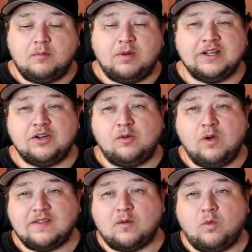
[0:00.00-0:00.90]
But you know
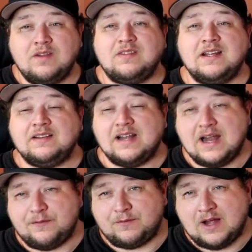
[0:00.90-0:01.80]
what? The one thing that
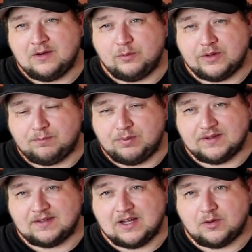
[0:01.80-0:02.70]
I've found with
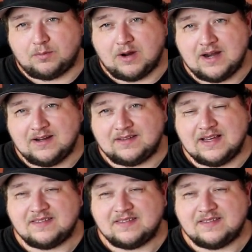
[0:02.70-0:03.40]
PLUSINNO products